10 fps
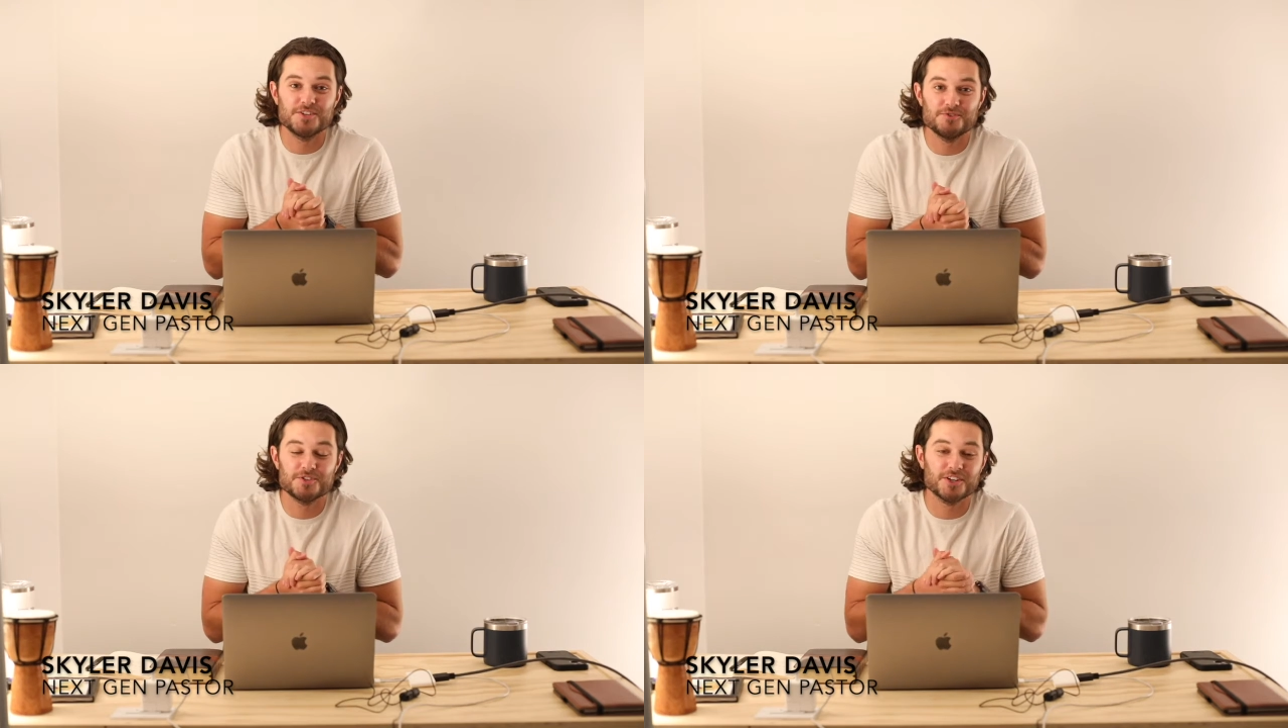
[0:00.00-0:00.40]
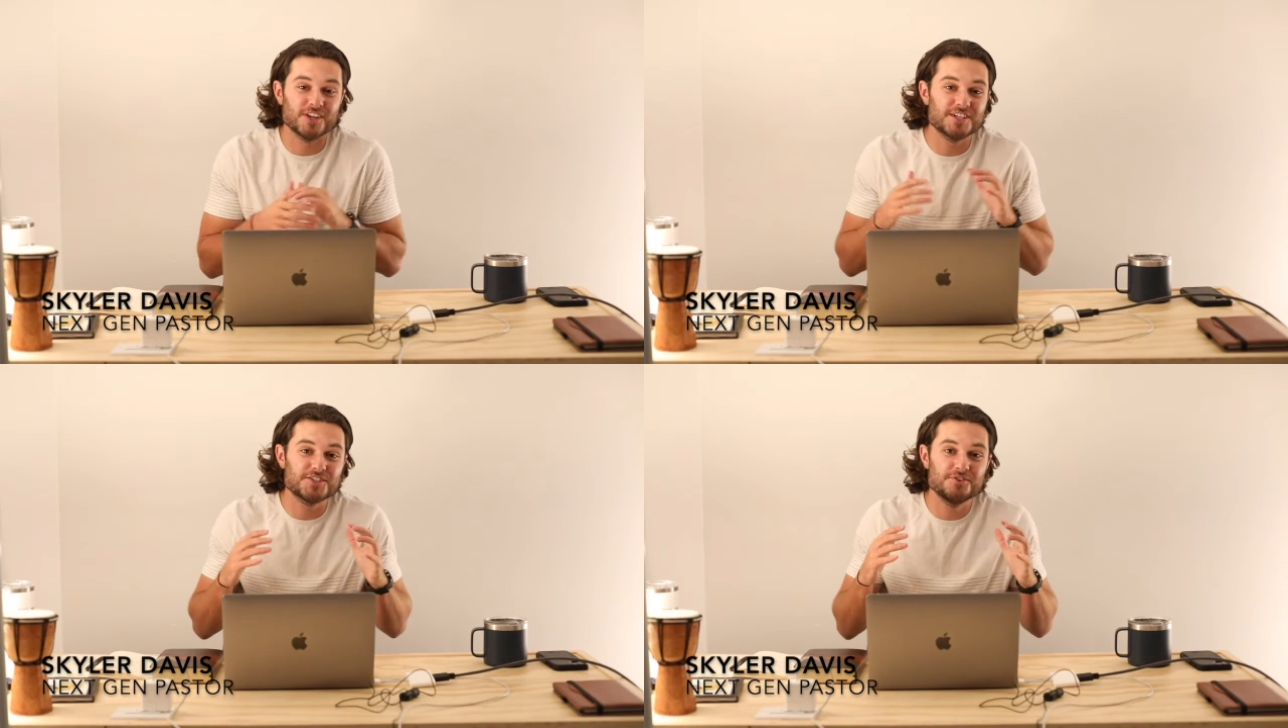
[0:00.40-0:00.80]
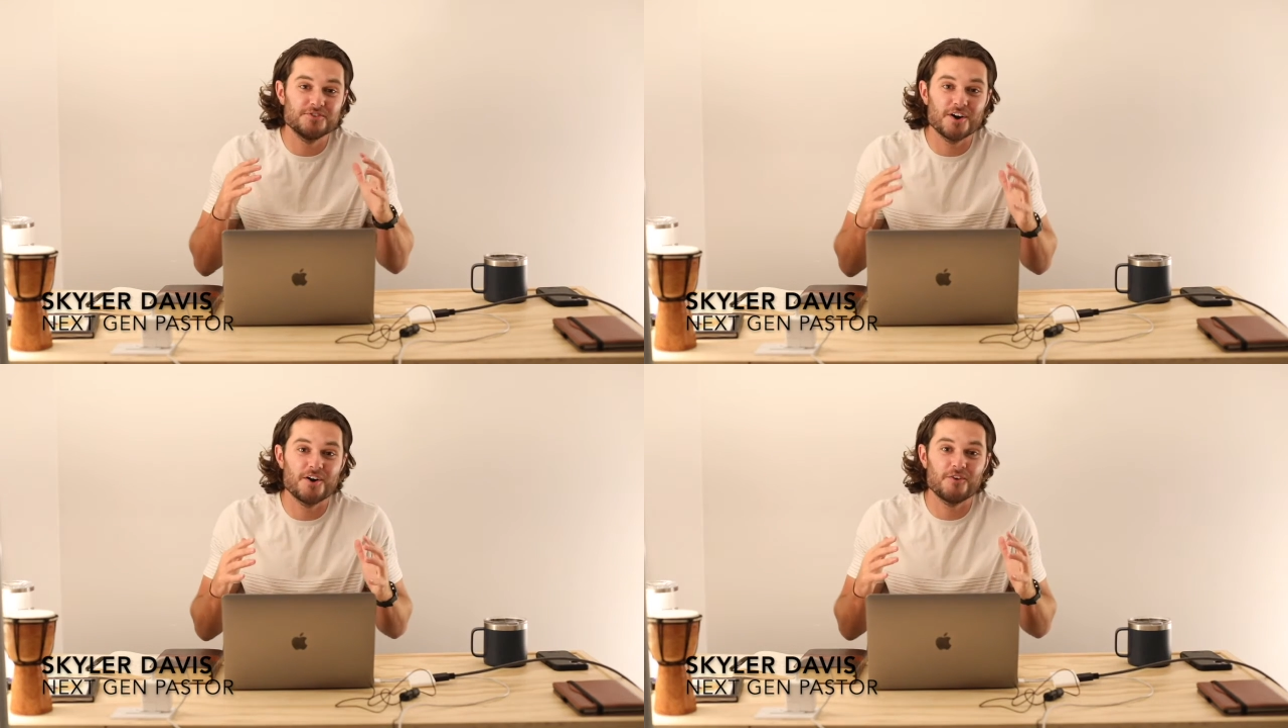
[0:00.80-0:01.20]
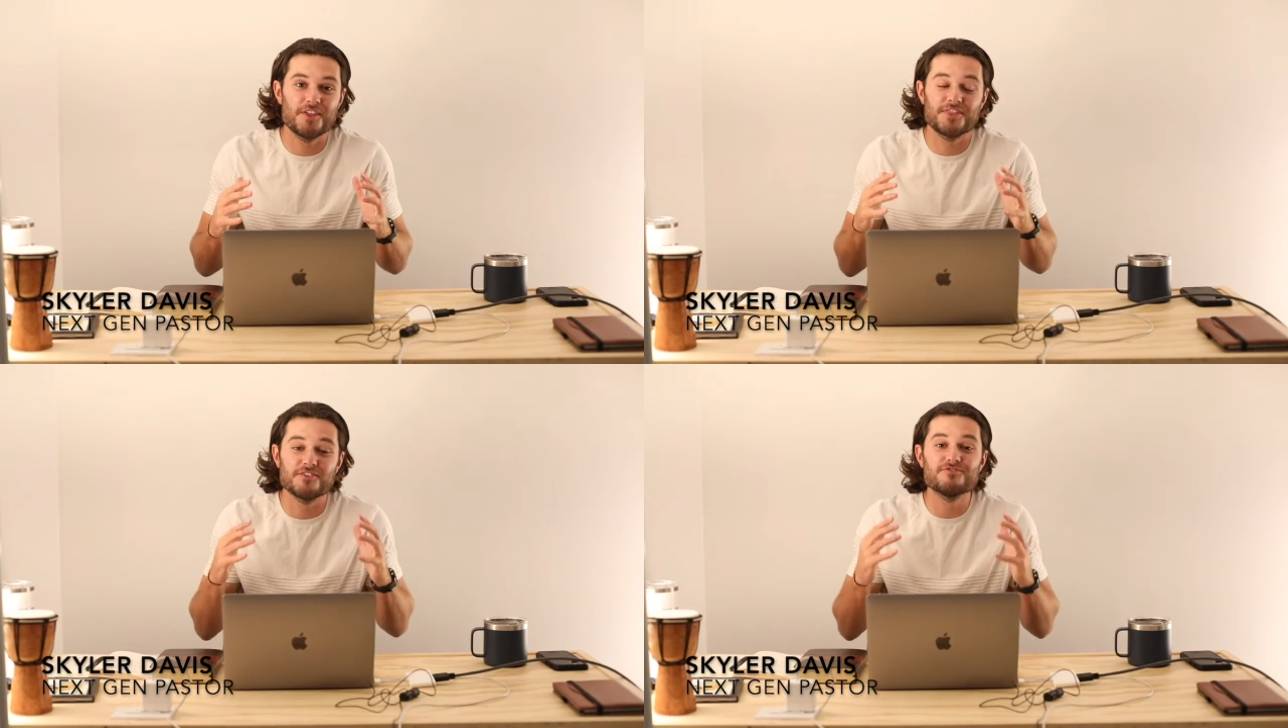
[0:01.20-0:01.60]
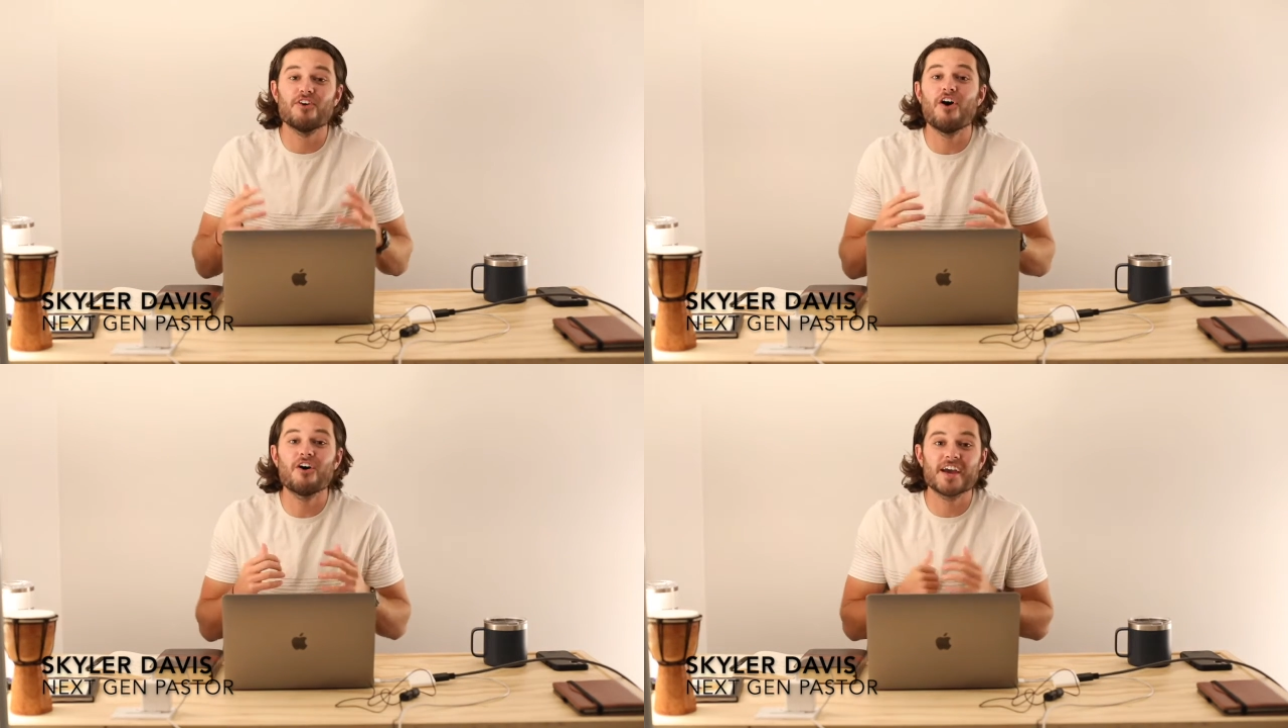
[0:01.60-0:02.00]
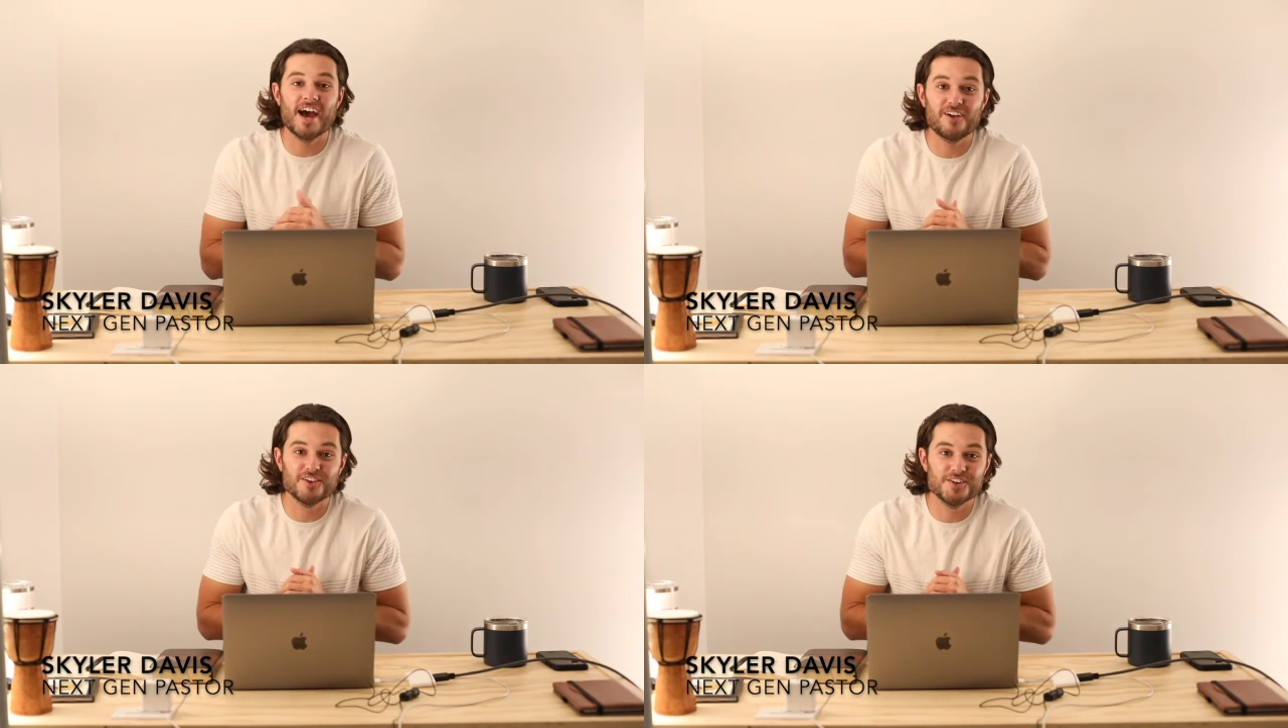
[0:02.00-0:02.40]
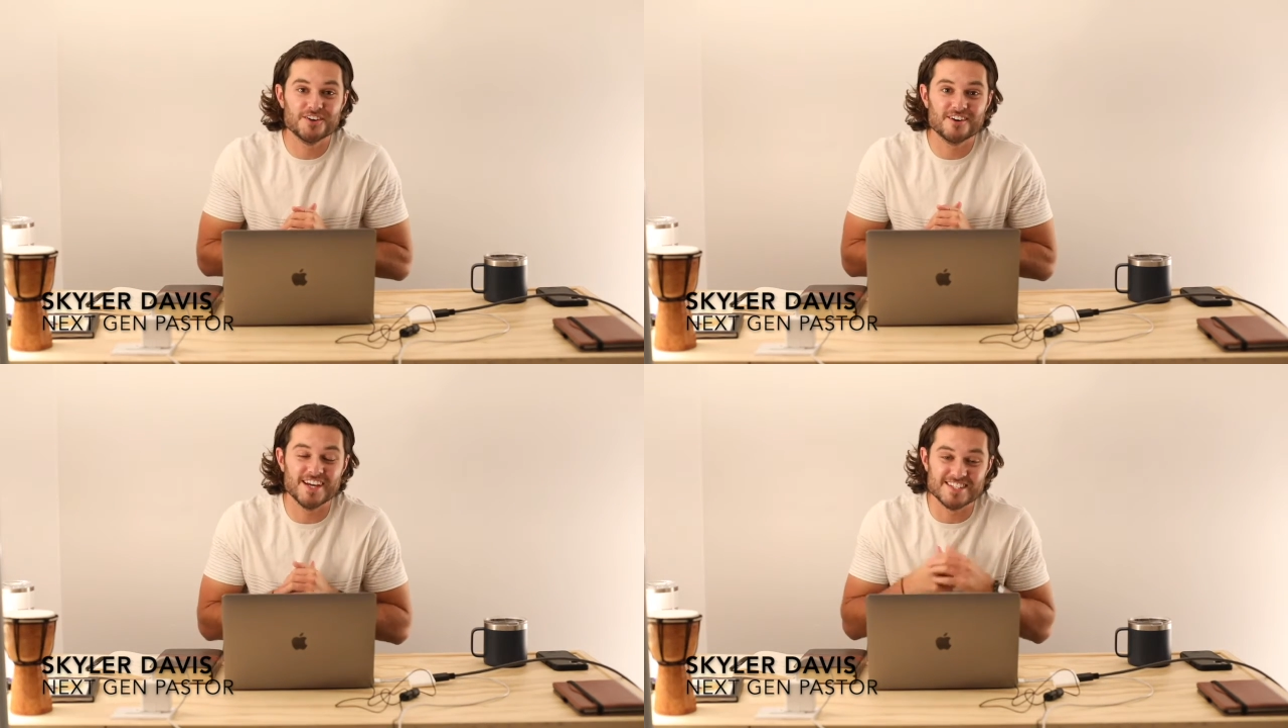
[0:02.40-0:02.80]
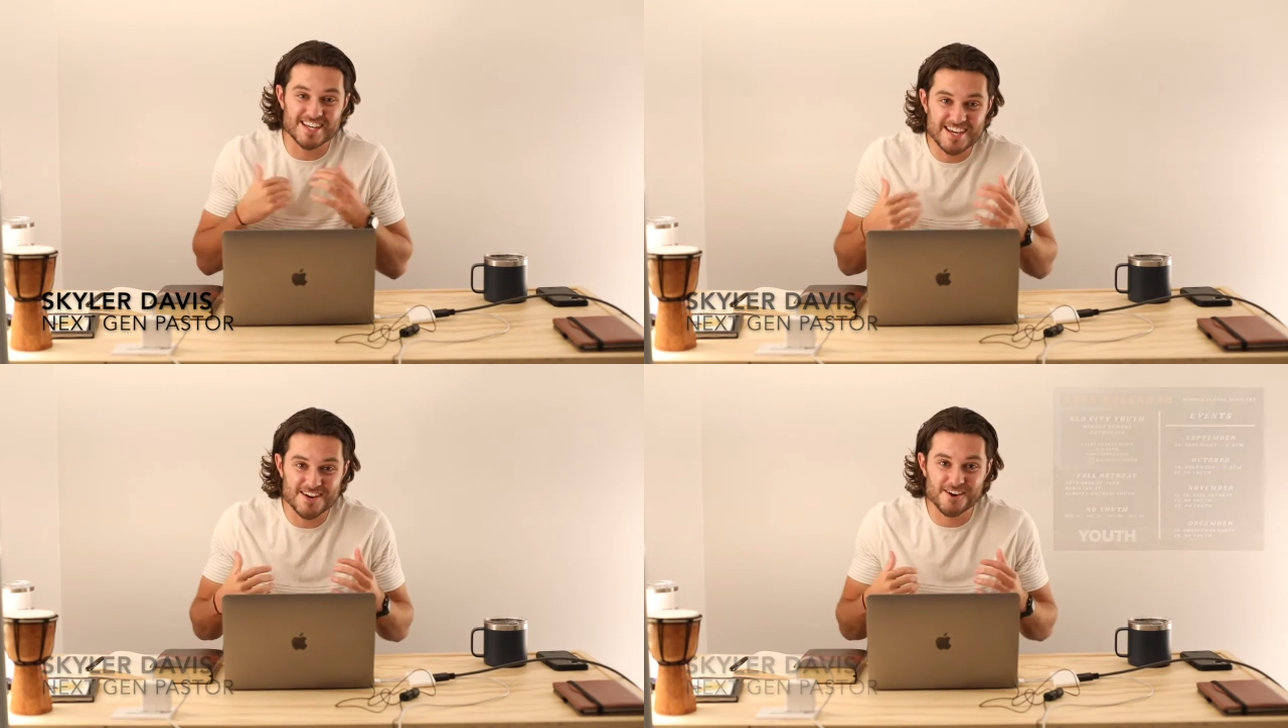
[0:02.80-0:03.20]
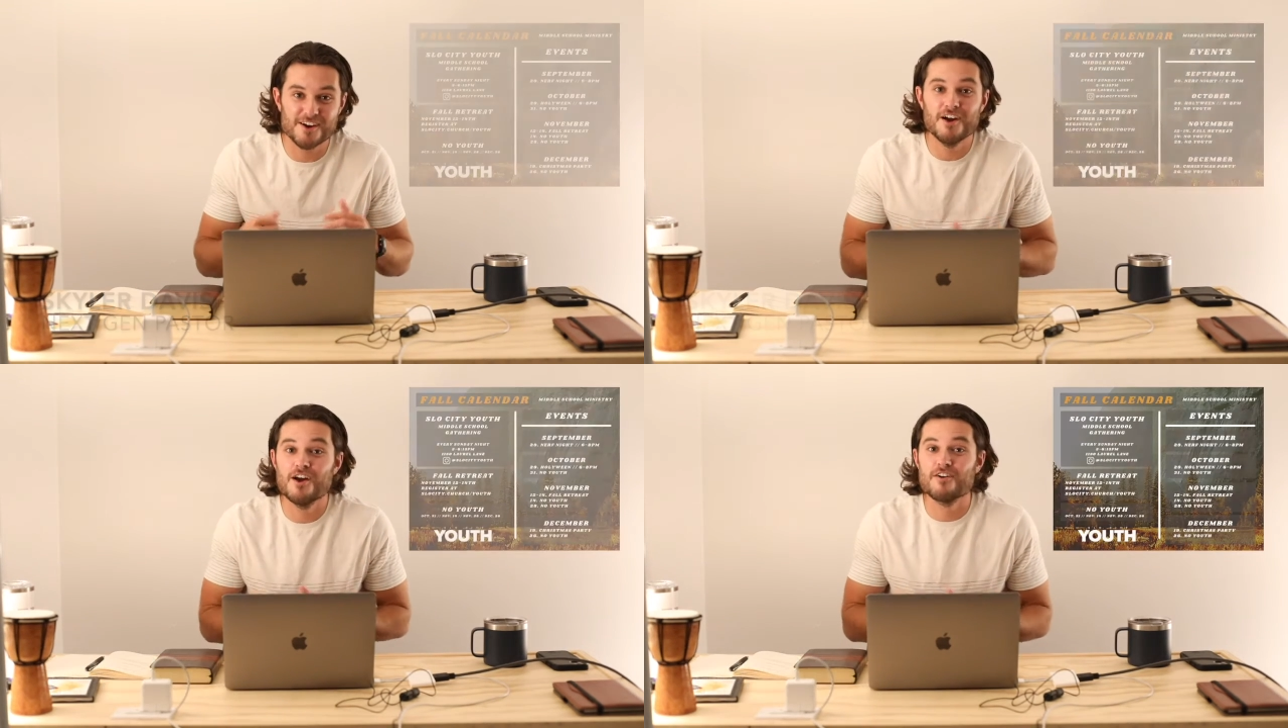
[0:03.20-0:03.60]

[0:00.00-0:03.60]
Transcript: you to let you know that the fall calendar is here